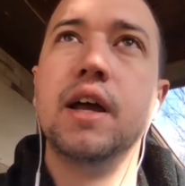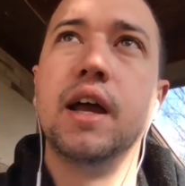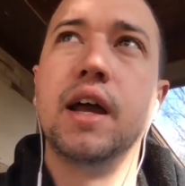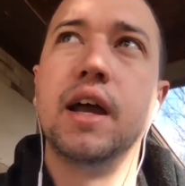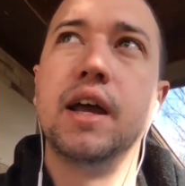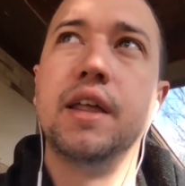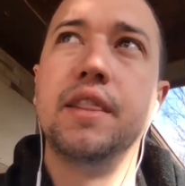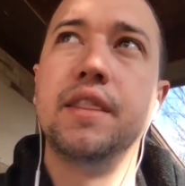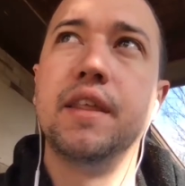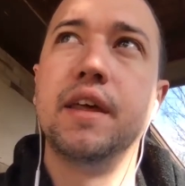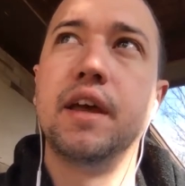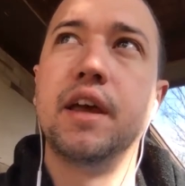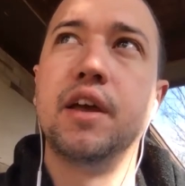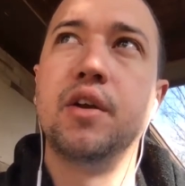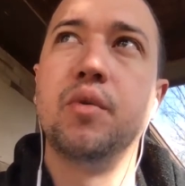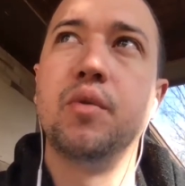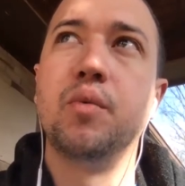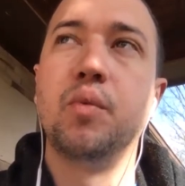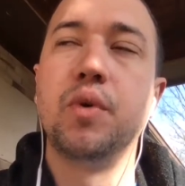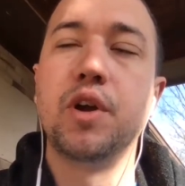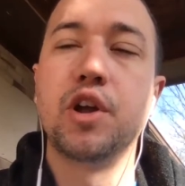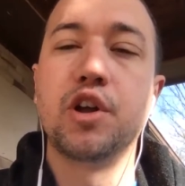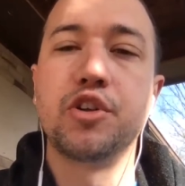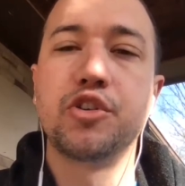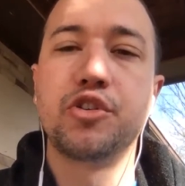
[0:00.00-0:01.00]
And then
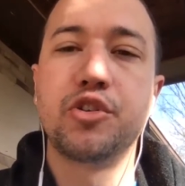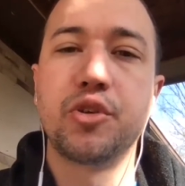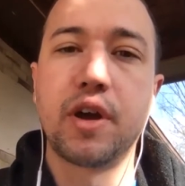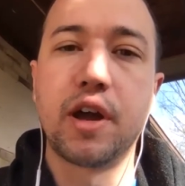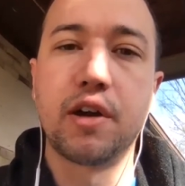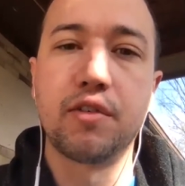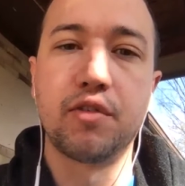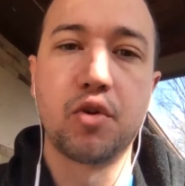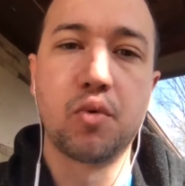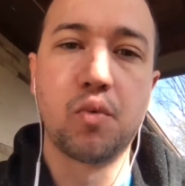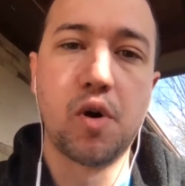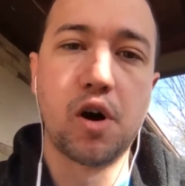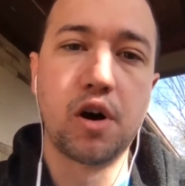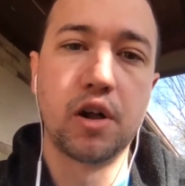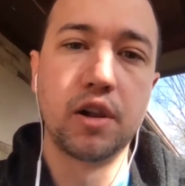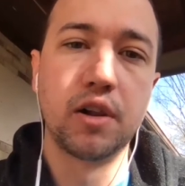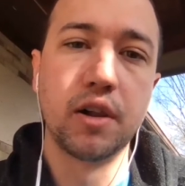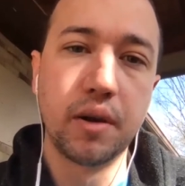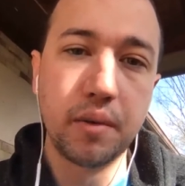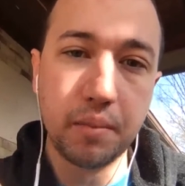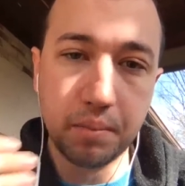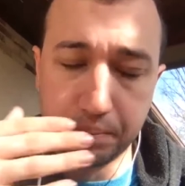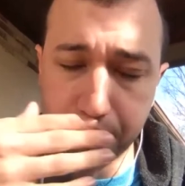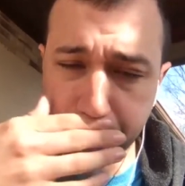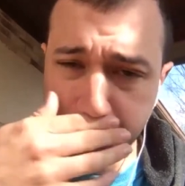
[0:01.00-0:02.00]
we also have a
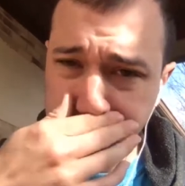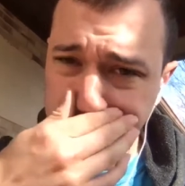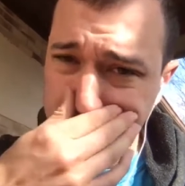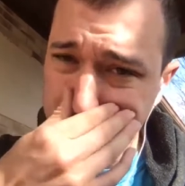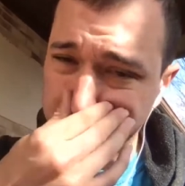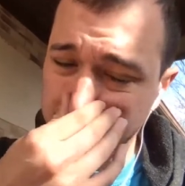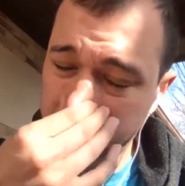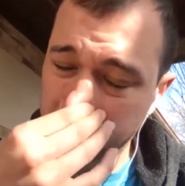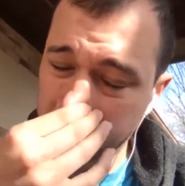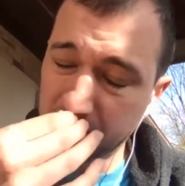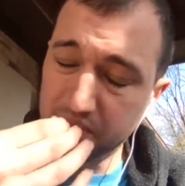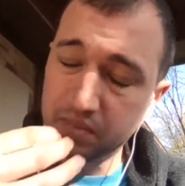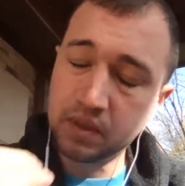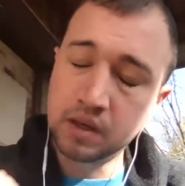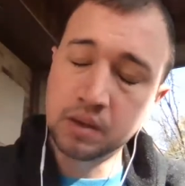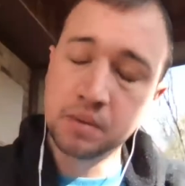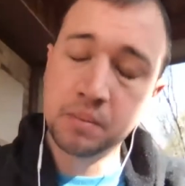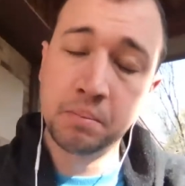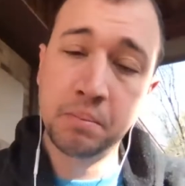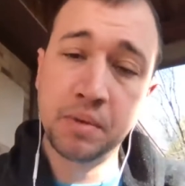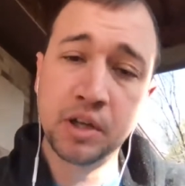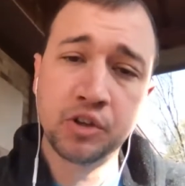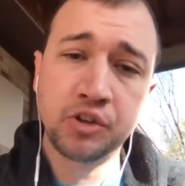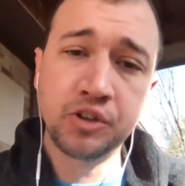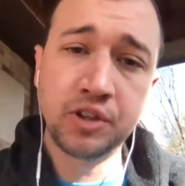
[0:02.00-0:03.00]
wallet
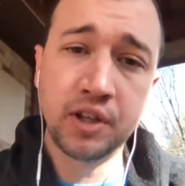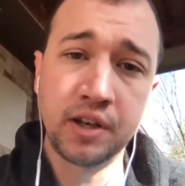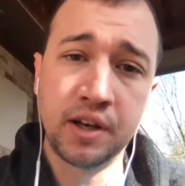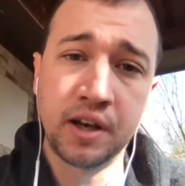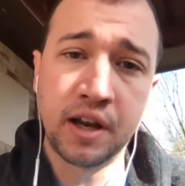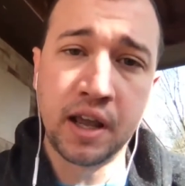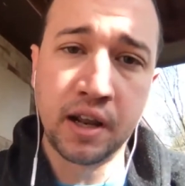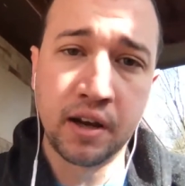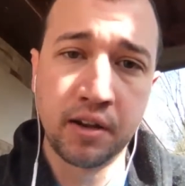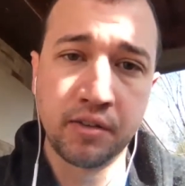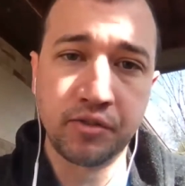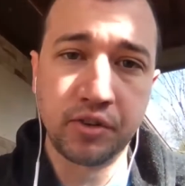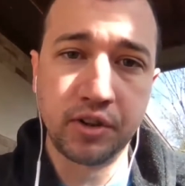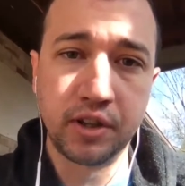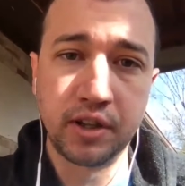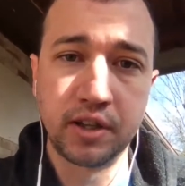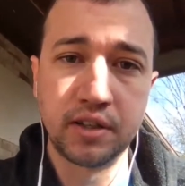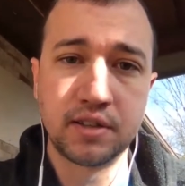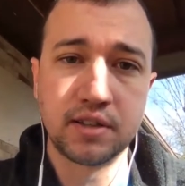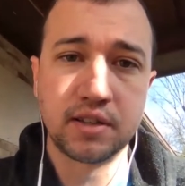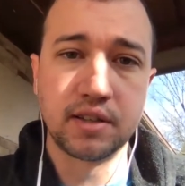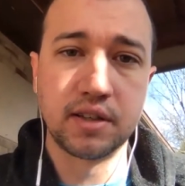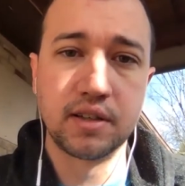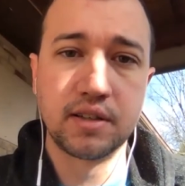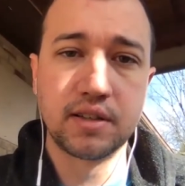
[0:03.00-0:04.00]
built in natively
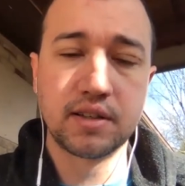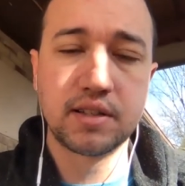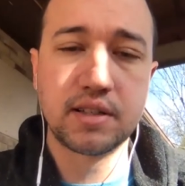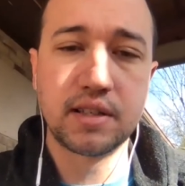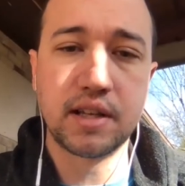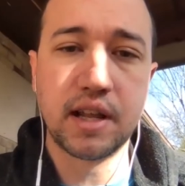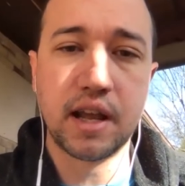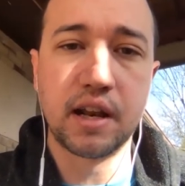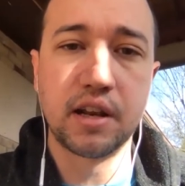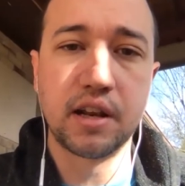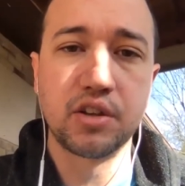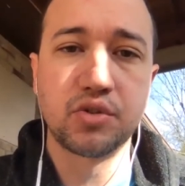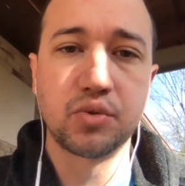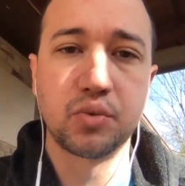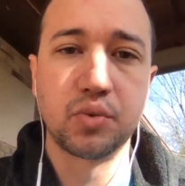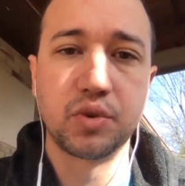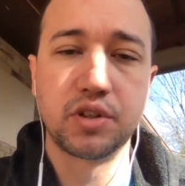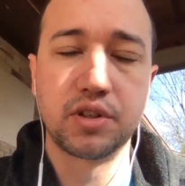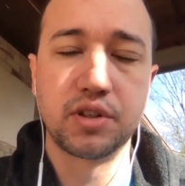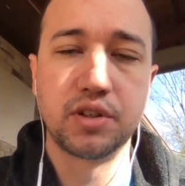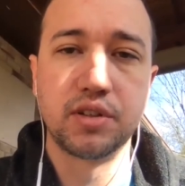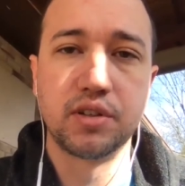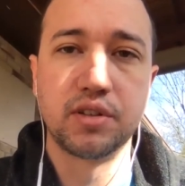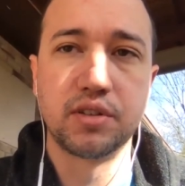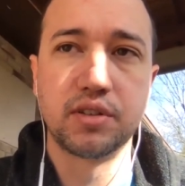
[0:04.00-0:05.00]
to Status,
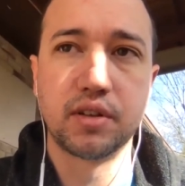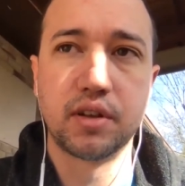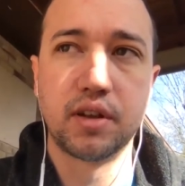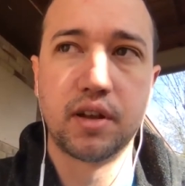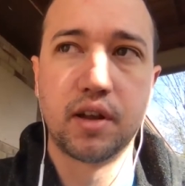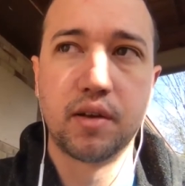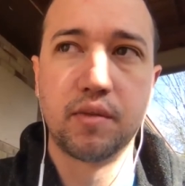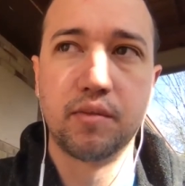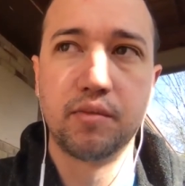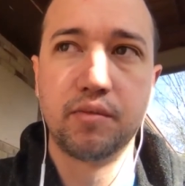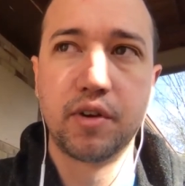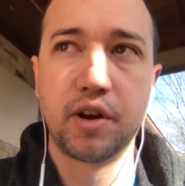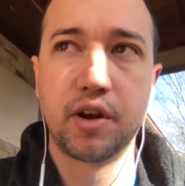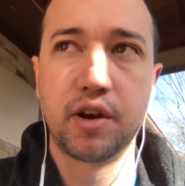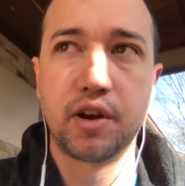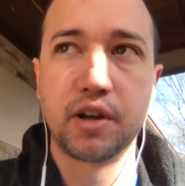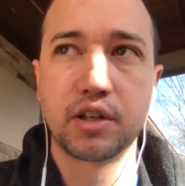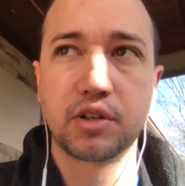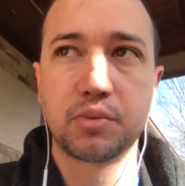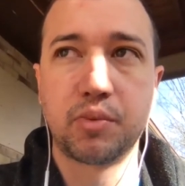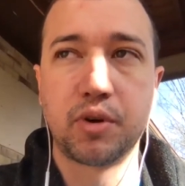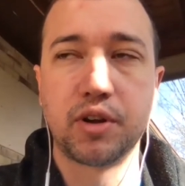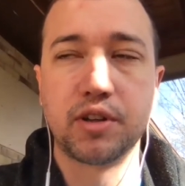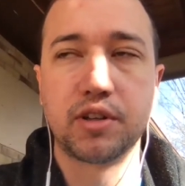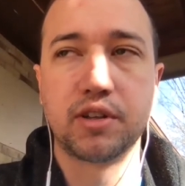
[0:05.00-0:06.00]
which is very
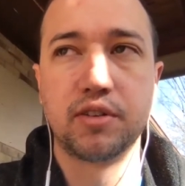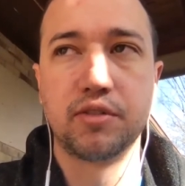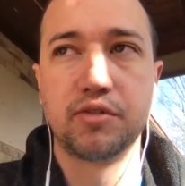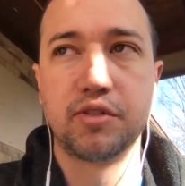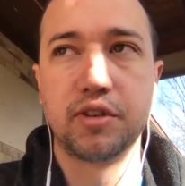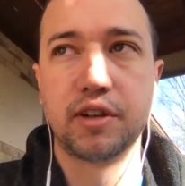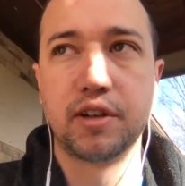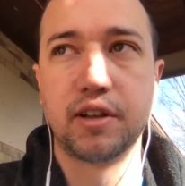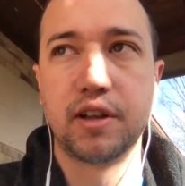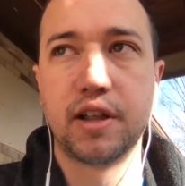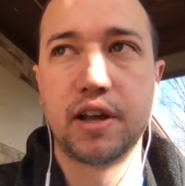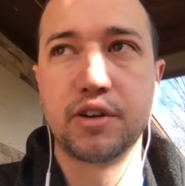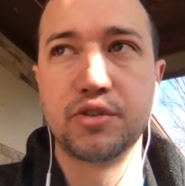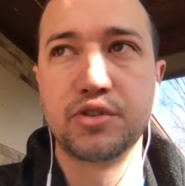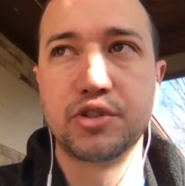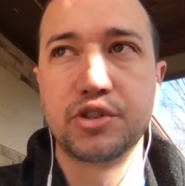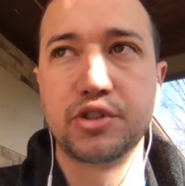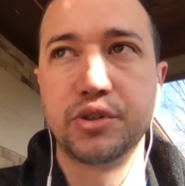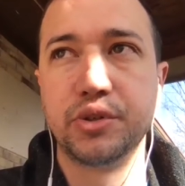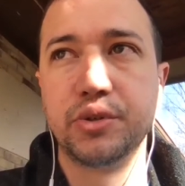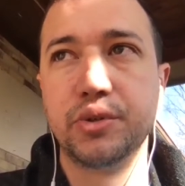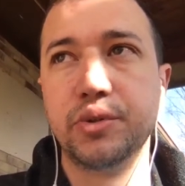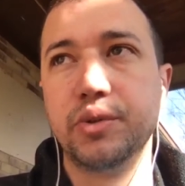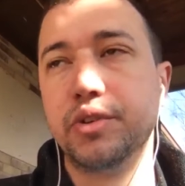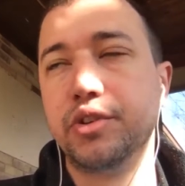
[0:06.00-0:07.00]
expressive. It allows
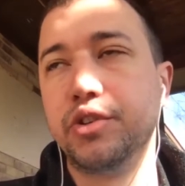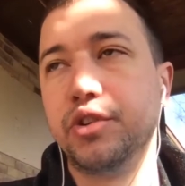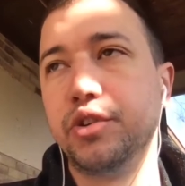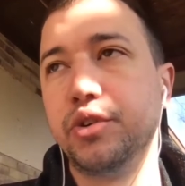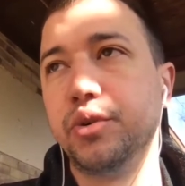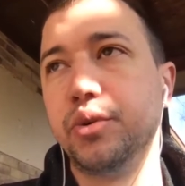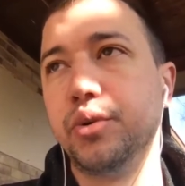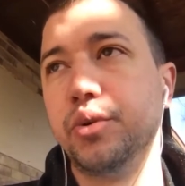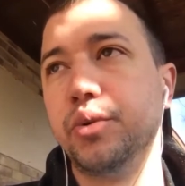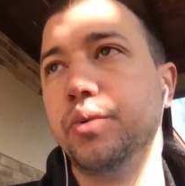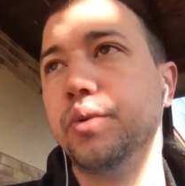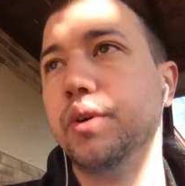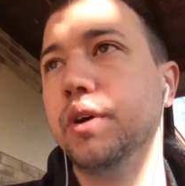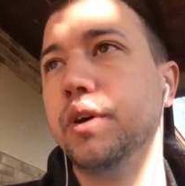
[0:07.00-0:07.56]
you to